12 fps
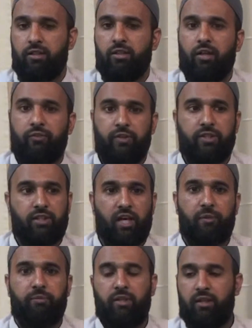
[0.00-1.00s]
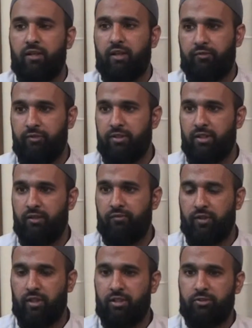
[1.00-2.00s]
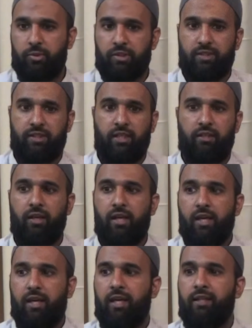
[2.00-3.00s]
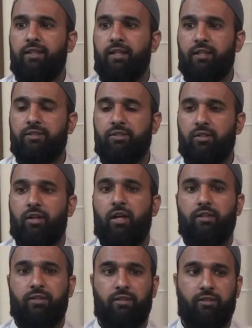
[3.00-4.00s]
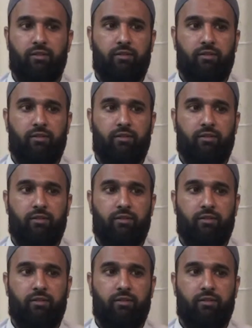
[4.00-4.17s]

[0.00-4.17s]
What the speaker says: You know, if we stop there, if Allah subhanahu wa ta'ala said, Ihdina as-sirat.